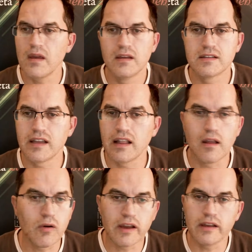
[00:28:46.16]
tell,
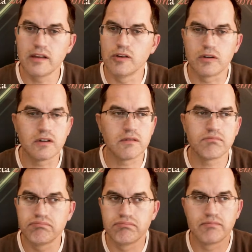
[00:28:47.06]
okay, your
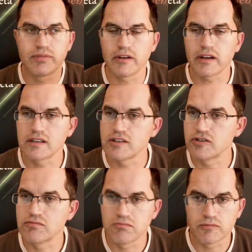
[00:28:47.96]
product is
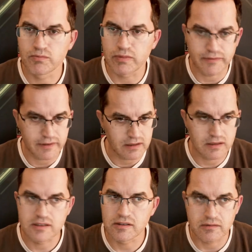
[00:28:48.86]
perfect,
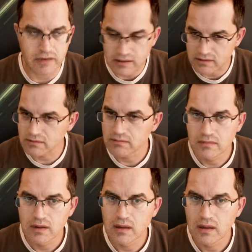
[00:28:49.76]
it's great,
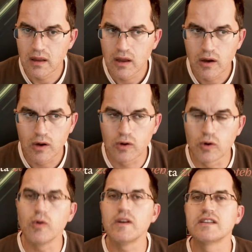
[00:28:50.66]
who
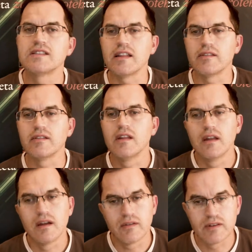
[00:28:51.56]
is then
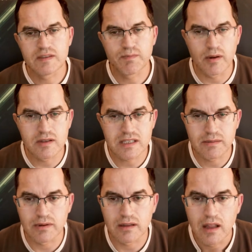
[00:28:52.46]

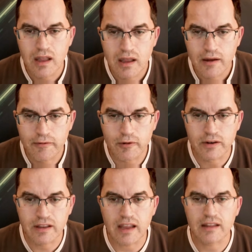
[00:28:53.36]
responsible for
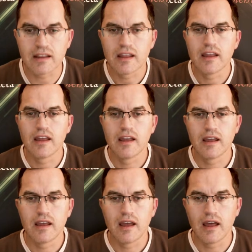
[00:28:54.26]
that
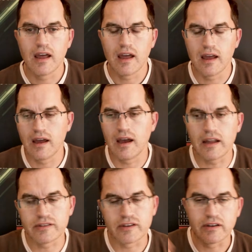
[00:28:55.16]

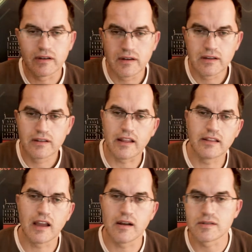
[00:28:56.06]
other
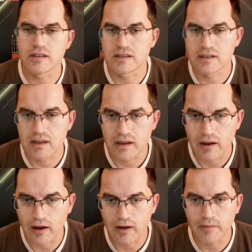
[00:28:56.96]
10,000
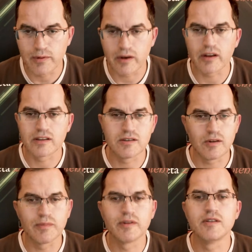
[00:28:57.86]
products you are
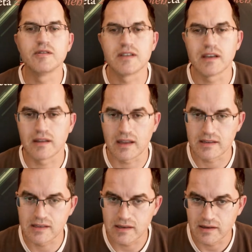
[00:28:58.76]
producing next
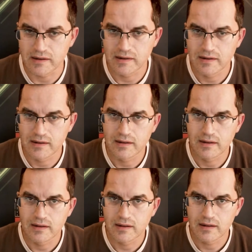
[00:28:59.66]
year?
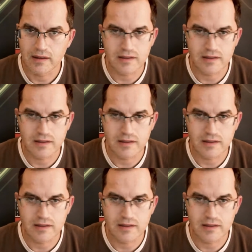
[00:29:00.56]
It's